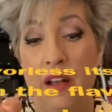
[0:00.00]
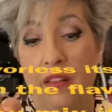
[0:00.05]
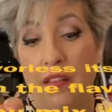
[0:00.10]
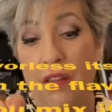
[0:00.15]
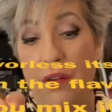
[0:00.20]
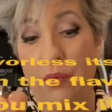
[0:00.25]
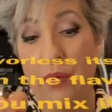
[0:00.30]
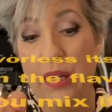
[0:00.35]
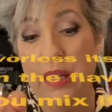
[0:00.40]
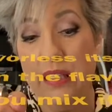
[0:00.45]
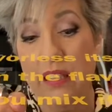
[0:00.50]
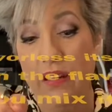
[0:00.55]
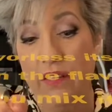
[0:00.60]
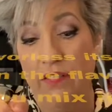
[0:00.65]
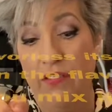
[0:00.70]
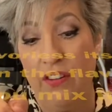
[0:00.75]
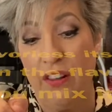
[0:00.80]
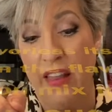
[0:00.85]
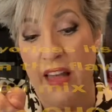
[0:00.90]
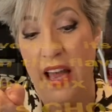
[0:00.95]
The reason
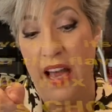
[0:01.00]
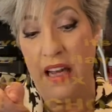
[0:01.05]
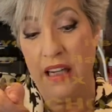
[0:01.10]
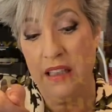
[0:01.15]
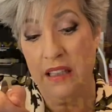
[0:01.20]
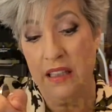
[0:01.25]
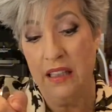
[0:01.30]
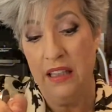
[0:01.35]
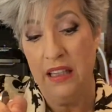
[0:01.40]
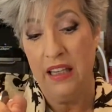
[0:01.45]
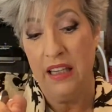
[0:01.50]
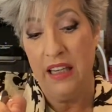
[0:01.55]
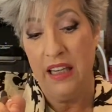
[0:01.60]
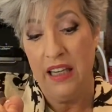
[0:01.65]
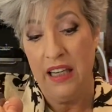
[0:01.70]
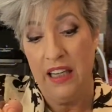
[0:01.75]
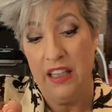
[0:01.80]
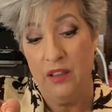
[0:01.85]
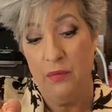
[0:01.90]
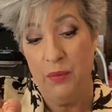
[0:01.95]
for that
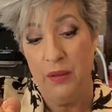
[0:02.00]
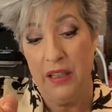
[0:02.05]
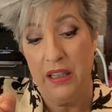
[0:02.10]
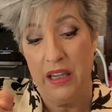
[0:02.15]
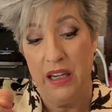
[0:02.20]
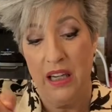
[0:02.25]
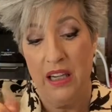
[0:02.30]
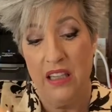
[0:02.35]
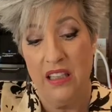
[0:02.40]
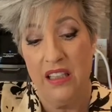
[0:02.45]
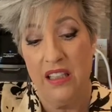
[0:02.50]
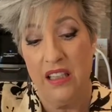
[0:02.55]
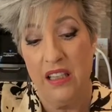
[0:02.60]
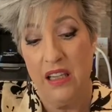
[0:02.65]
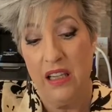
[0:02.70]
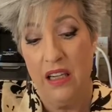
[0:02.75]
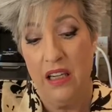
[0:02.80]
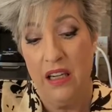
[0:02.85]
is because